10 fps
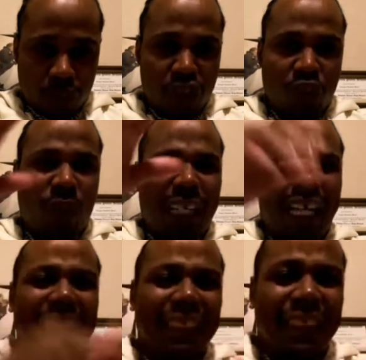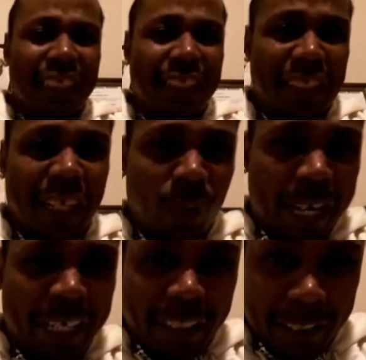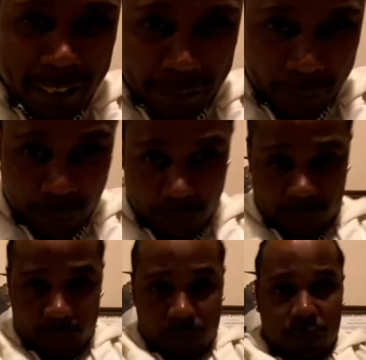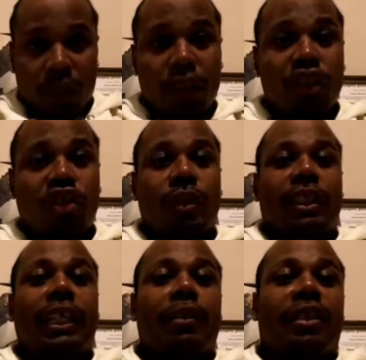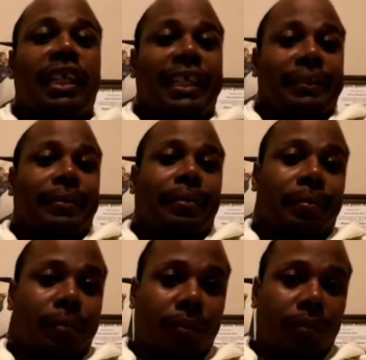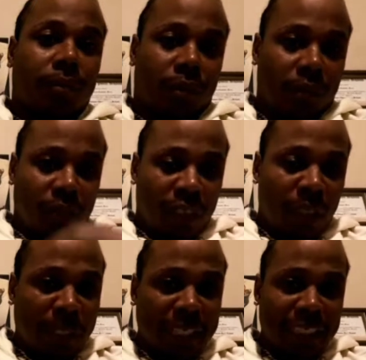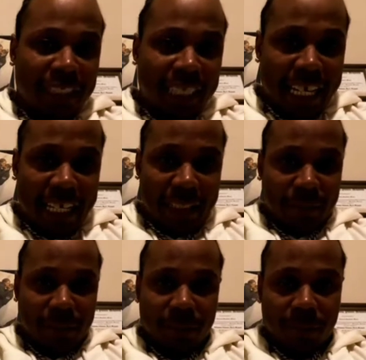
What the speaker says: So a lot of these niggas, they'll wait till it's count time and play these games.